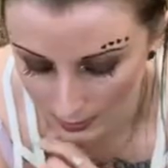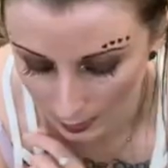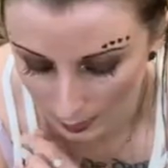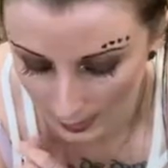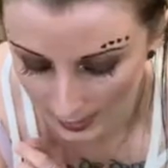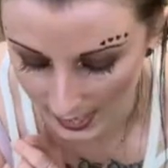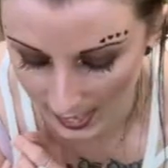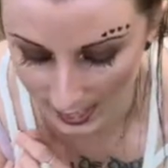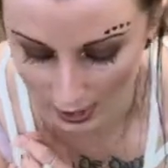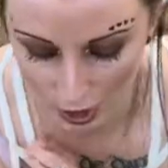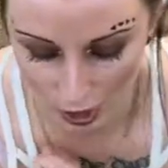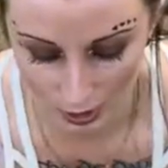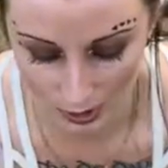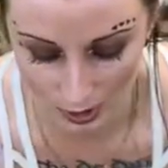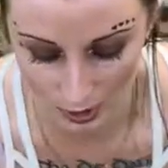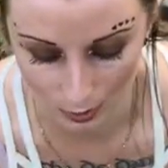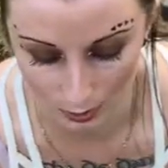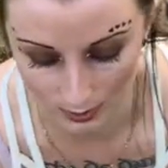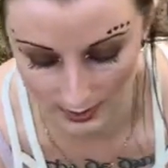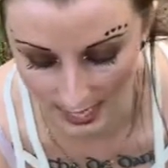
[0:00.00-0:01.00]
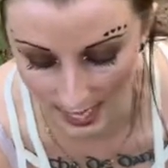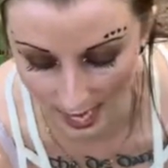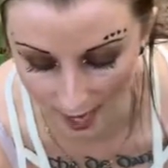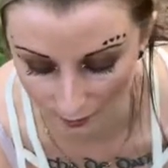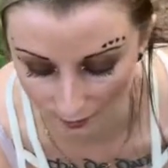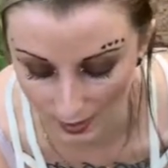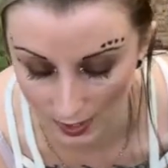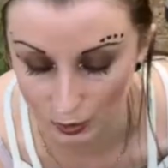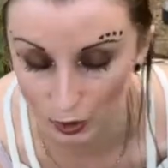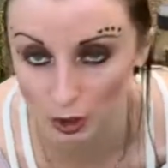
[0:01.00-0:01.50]
So I actually use
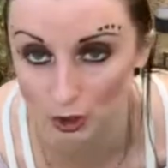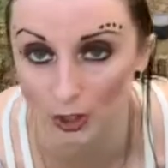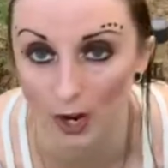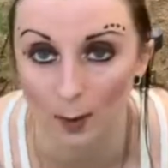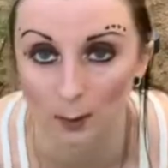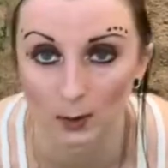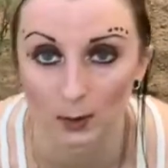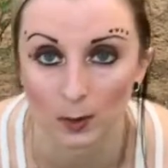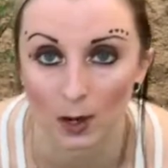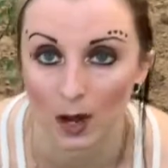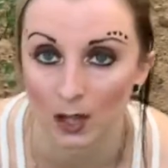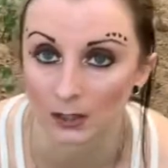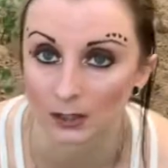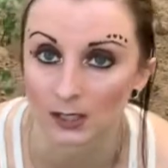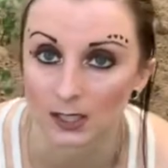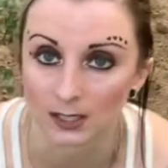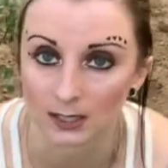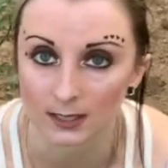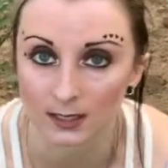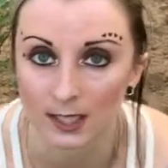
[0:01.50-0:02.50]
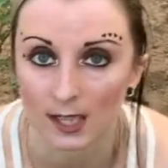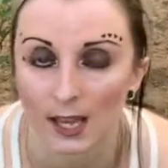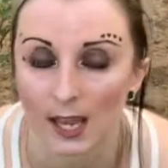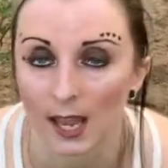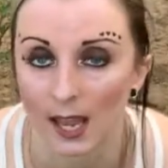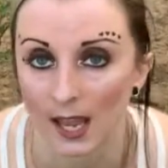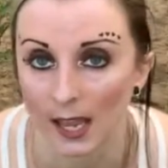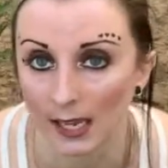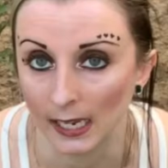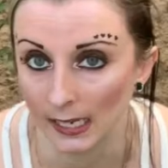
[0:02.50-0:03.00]
1/2 ounce dropper bottles,
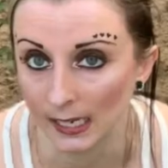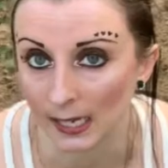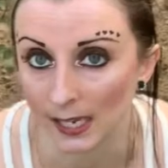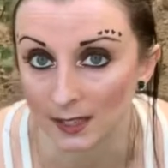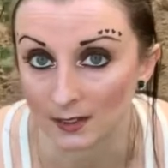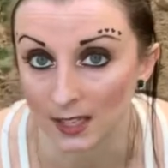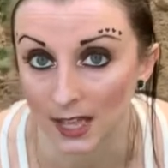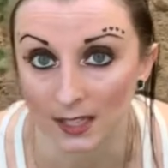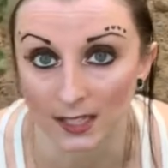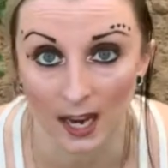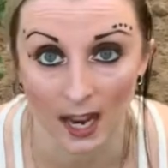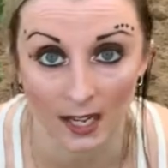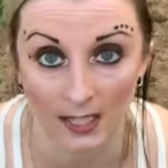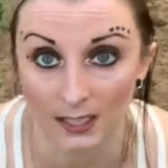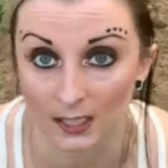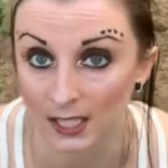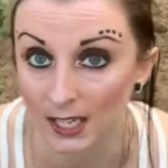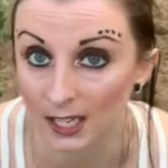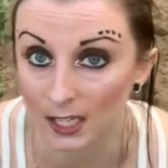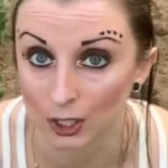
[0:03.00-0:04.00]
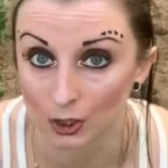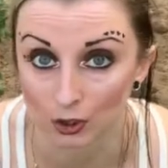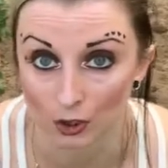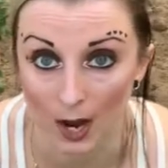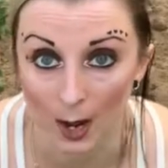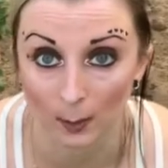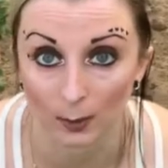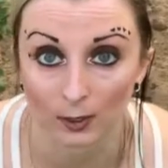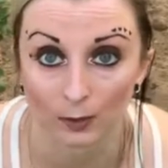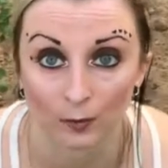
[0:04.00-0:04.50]
and then I take a
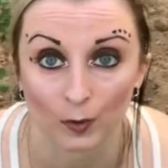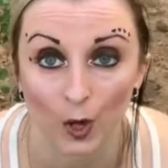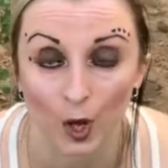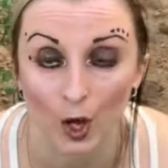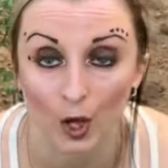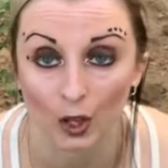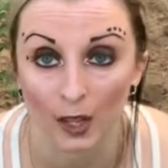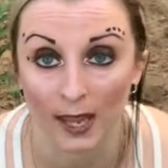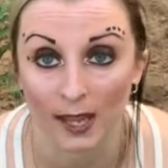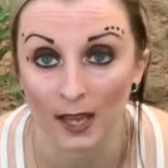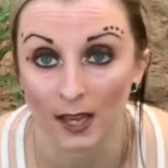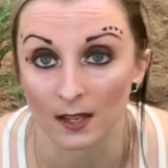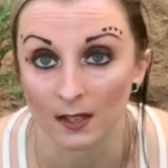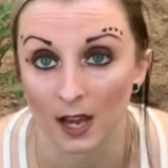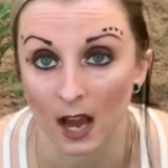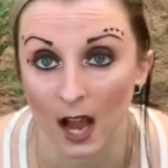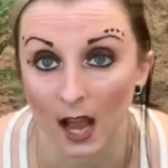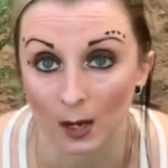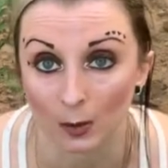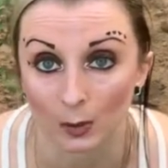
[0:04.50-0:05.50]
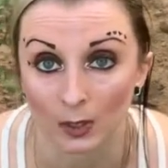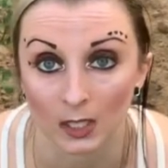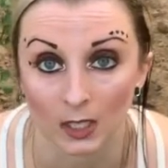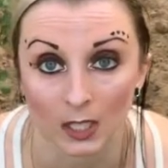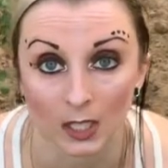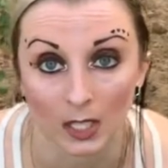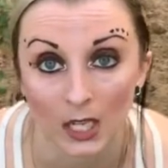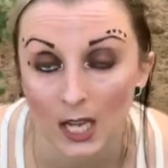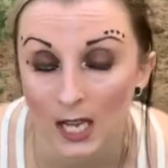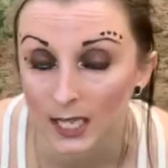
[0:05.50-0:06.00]
dropper full and I
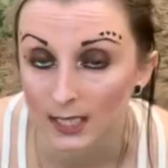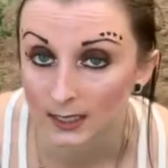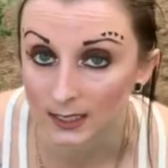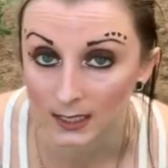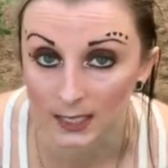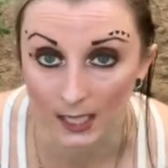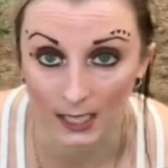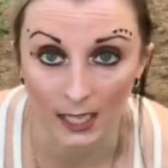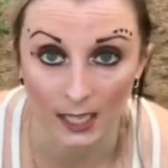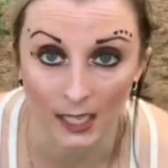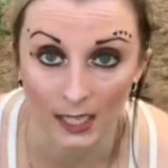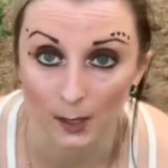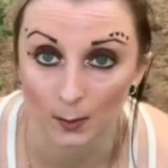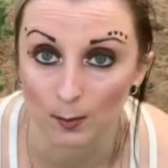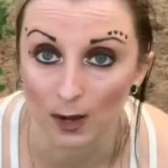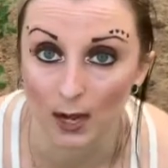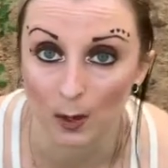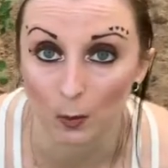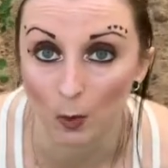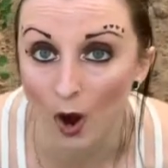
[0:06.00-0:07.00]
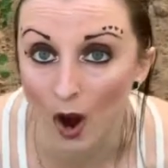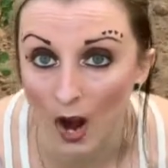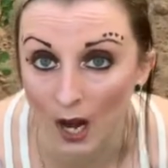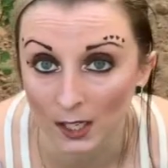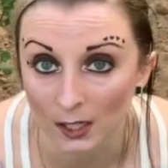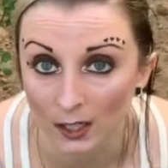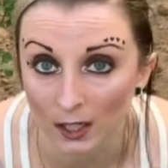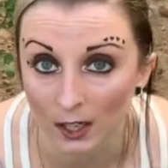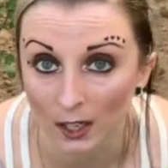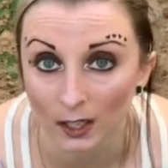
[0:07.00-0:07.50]
will stick it in my
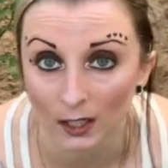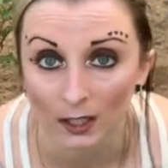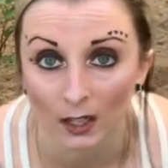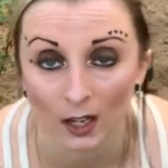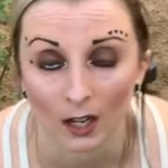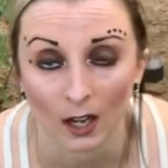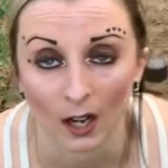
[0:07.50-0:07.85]
water